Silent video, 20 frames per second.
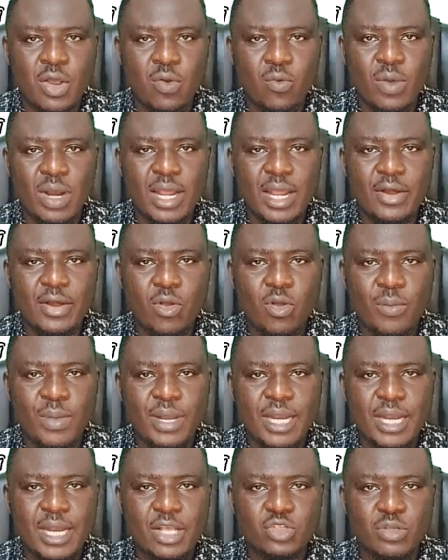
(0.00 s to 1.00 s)
while I
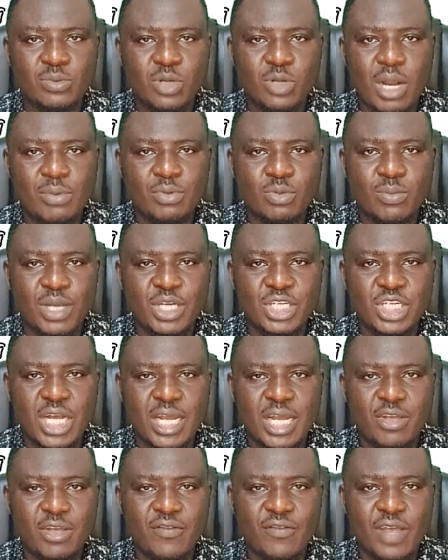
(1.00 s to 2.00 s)
recommend that you subscribe to my
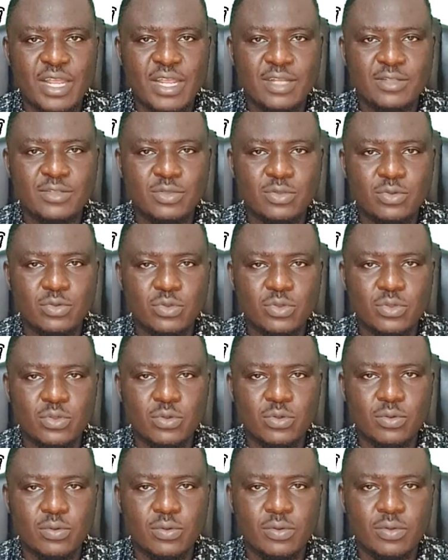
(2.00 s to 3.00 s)
channel if you are yet to do
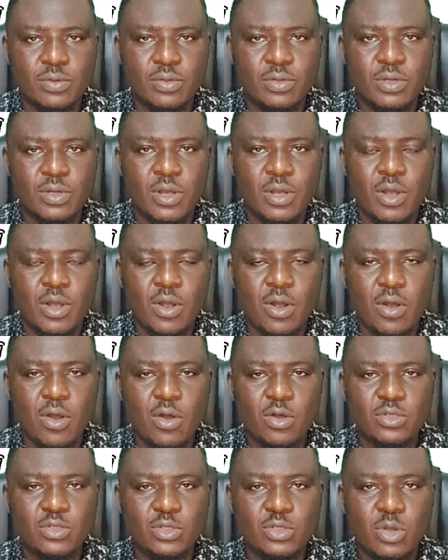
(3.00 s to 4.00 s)
so.
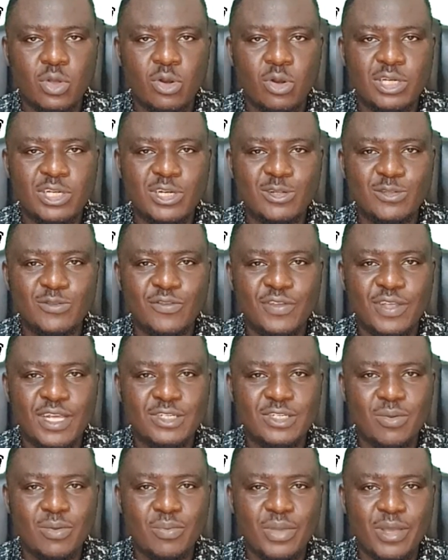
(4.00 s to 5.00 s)
Also turn on the
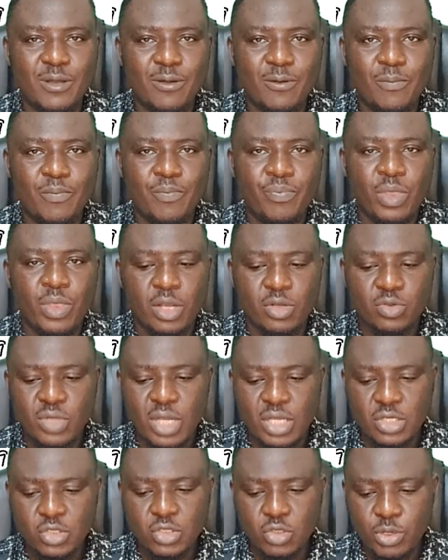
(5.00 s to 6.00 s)
notification bell
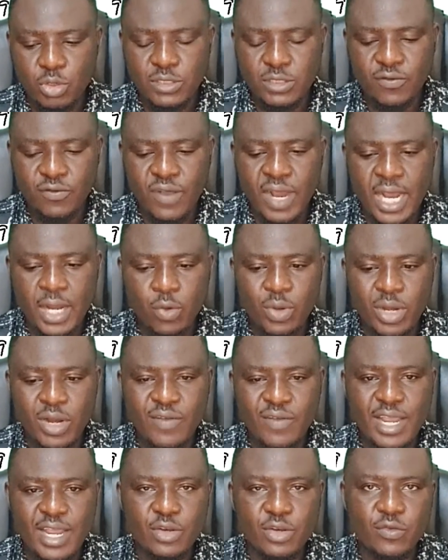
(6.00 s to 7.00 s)
so as to be notified
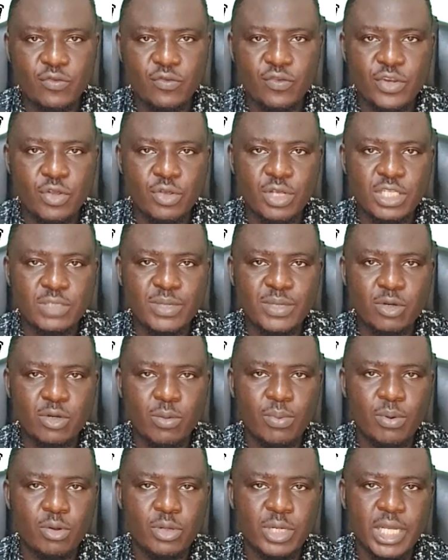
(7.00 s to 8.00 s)
whenever a new video is being
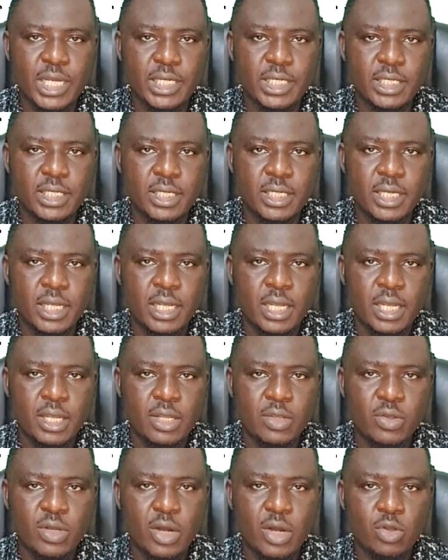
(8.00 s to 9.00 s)
uploaded.
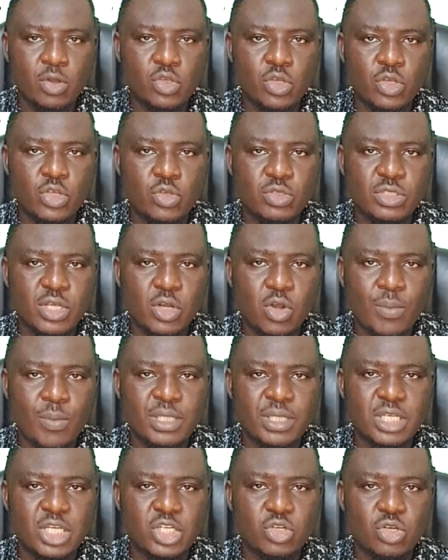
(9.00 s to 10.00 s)
You can also use the
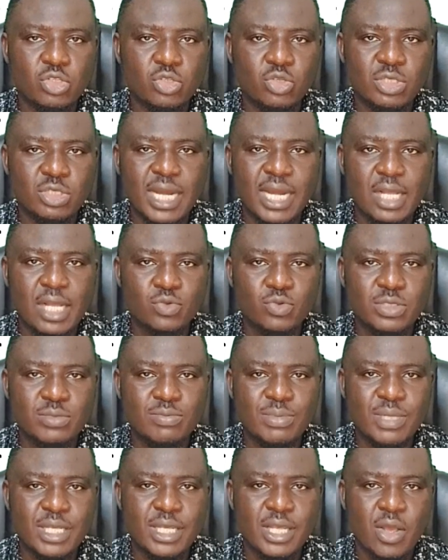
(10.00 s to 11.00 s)
comment section to interact
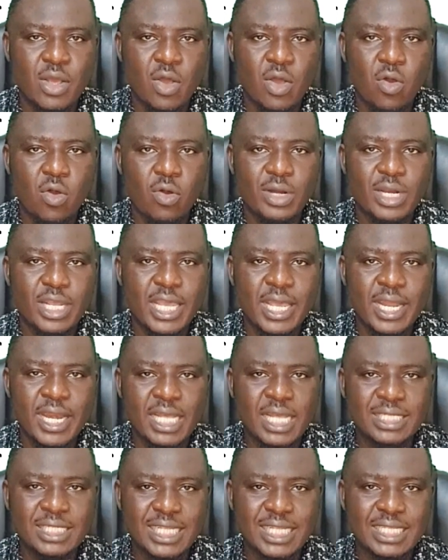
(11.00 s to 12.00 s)
with me on
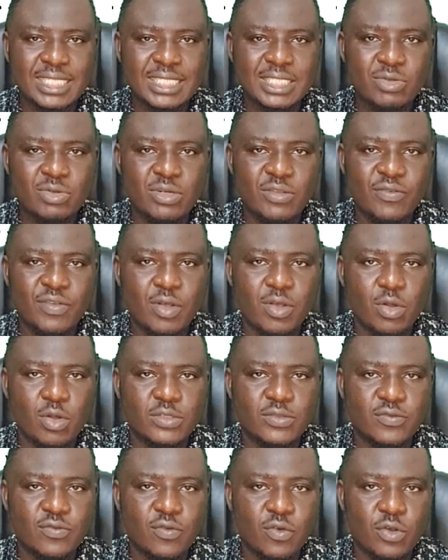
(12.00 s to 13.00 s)
areas that are still
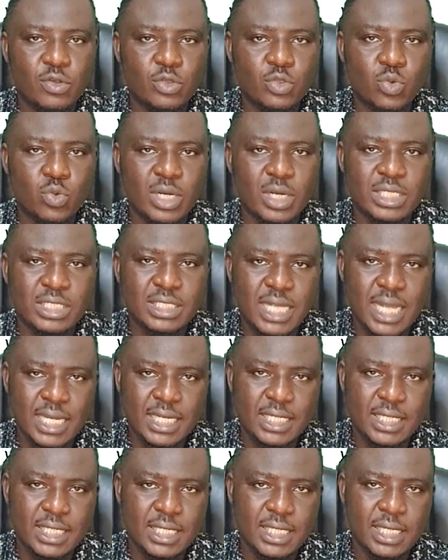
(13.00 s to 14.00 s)
difficult for you to
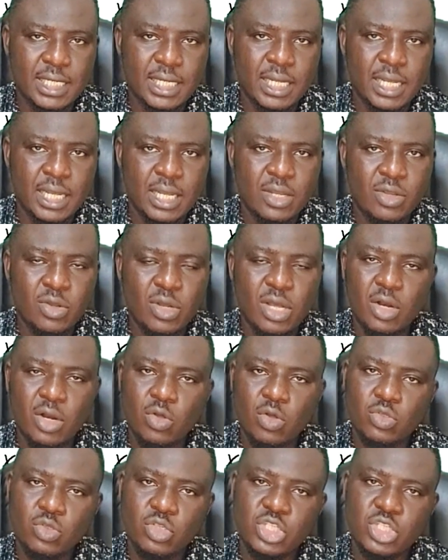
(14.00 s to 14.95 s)
understand. You can also